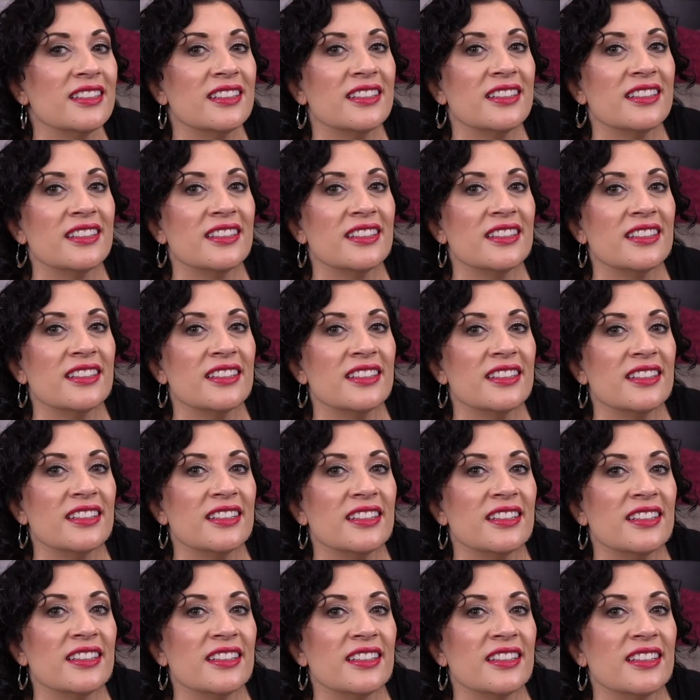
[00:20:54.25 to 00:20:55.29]

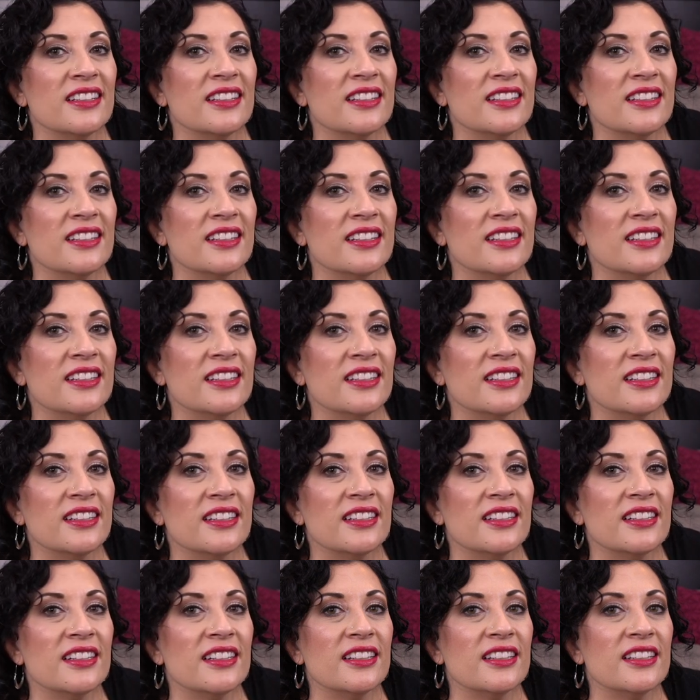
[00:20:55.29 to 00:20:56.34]

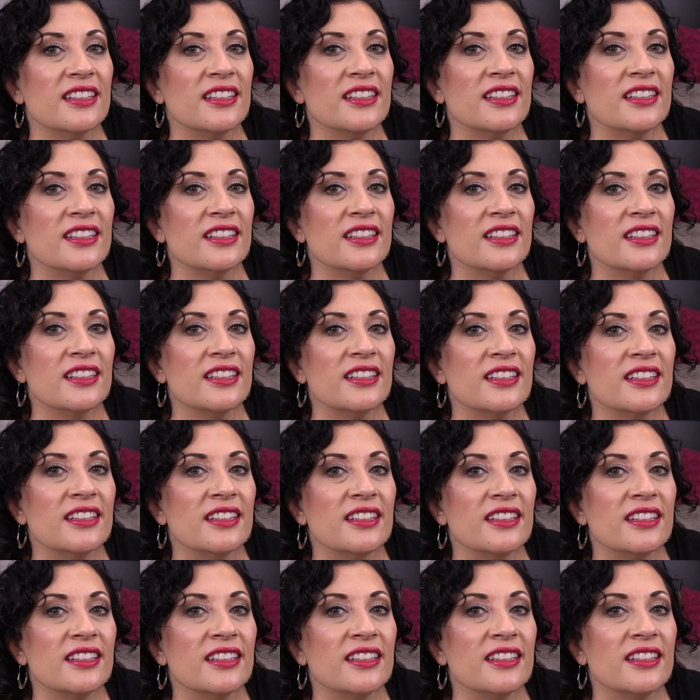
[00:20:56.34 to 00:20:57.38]

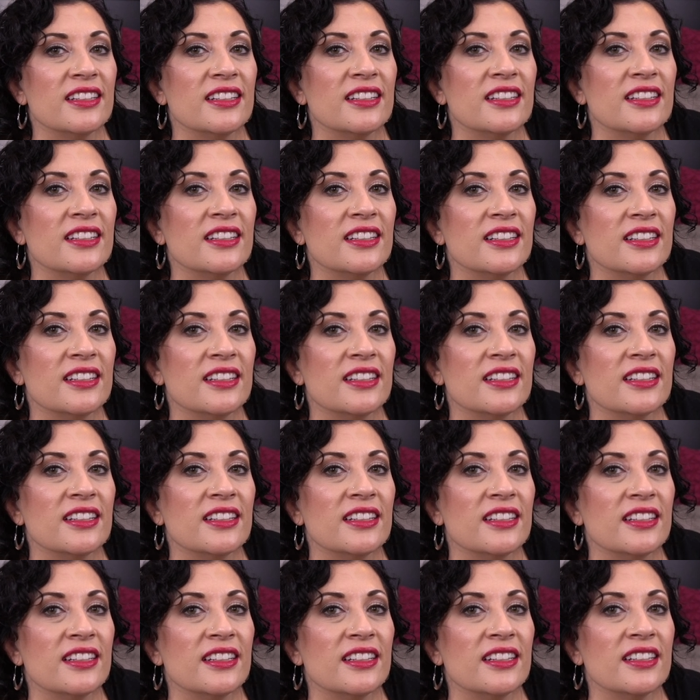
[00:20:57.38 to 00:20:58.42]

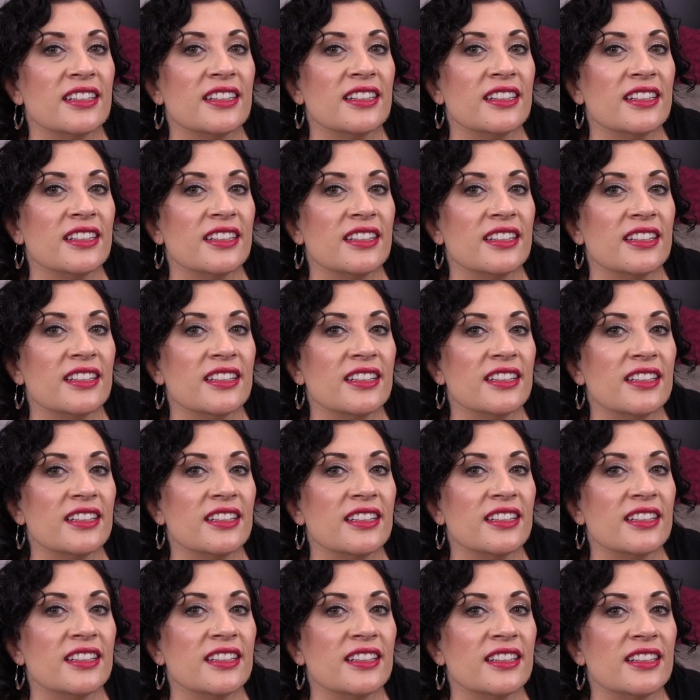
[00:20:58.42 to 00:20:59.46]

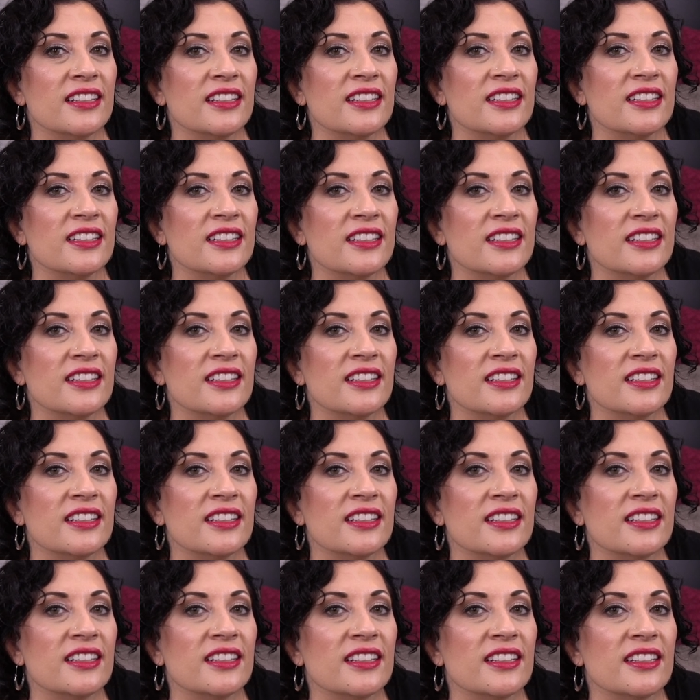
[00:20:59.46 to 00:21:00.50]

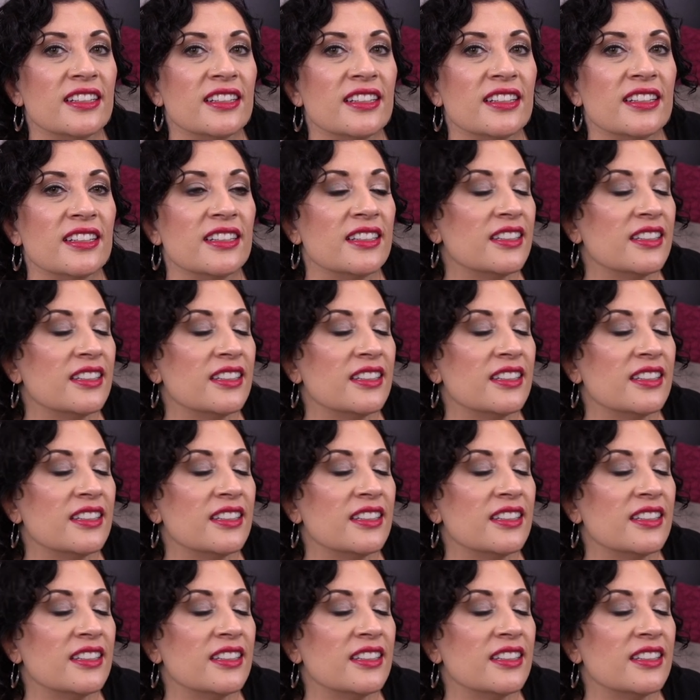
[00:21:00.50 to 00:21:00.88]
(no one is talking)